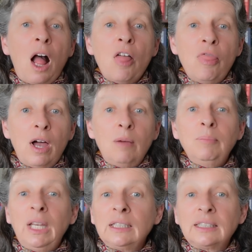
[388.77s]
the
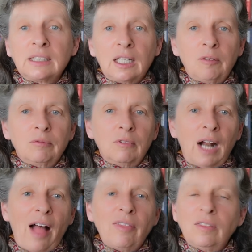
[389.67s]
minister
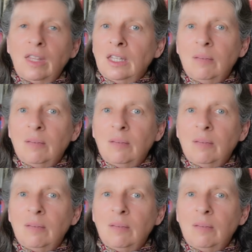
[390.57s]
rather than